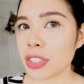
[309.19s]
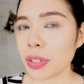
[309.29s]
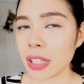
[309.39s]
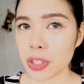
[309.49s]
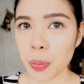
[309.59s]

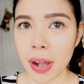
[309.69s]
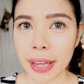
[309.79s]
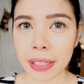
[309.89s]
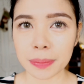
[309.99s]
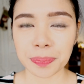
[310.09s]
So that's
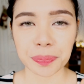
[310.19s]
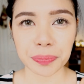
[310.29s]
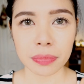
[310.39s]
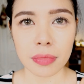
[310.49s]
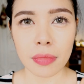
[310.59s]
why
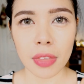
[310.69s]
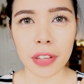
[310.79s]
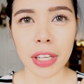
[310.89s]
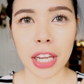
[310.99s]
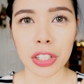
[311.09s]

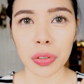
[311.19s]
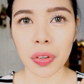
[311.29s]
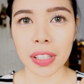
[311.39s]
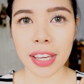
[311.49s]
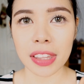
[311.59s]
they kind of
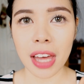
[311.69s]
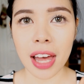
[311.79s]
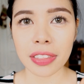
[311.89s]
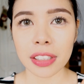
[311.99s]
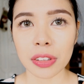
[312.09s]
look like that.